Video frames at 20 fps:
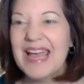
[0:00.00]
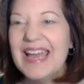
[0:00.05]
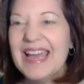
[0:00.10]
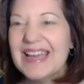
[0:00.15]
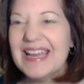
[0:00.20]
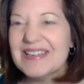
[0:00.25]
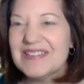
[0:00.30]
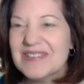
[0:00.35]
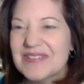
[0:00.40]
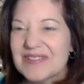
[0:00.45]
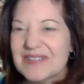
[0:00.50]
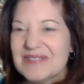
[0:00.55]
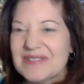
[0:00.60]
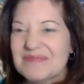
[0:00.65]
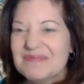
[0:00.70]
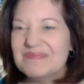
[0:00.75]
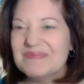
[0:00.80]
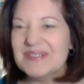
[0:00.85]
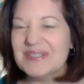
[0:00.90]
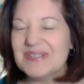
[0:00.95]
And good
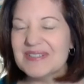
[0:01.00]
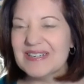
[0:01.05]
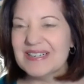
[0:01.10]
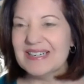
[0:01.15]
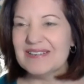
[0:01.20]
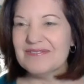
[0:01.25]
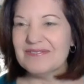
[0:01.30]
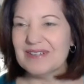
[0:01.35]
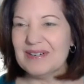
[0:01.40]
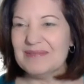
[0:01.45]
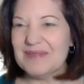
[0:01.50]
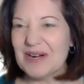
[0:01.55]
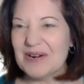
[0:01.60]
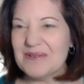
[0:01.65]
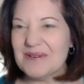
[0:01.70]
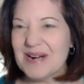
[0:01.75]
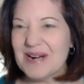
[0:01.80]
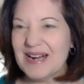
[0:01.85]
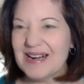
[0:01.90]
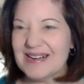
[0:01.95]
morning from
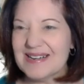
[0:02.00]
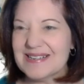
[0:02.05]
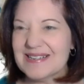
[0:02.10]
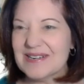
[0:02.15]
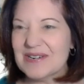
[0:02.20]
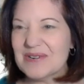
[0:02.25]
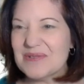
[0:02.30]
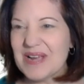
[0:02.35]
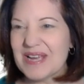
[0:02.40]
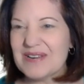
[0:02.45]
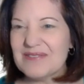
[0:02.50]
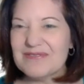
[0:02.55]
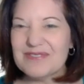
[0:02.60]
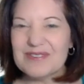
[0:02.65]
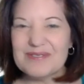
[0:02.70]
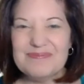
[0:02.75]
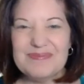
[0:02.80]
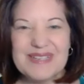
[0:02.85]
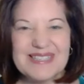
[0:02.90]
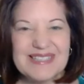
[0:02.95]
Ohio and
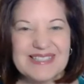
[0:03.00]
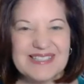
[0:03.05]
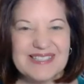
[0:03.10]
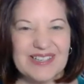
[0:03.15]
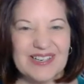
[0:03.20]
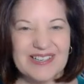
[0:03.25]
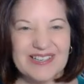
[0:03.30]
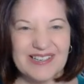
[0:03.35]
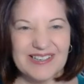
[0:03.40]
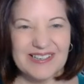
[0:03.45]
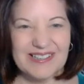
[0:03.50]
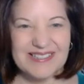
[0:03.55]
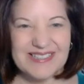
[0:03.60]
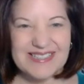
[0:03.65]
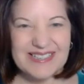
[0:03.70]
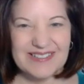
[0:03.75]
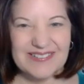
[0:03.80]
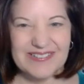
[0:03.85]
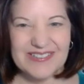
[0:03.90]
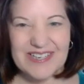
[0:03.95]
from Mississauga,
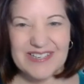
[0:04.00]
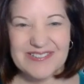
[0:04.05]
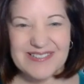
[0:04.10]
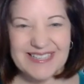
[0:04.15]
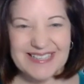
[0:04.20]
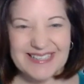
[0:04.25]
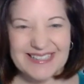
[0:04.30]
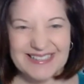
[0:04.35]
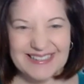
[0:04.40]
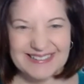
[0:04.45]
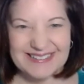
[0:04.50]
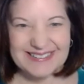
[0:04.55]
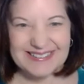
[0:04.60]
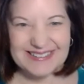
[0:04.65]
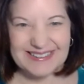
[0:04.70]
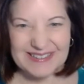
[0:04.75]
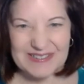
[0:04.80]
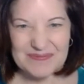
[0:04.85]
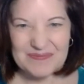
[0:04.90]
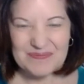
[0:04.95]
Ontario,
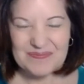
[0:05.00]
Canada.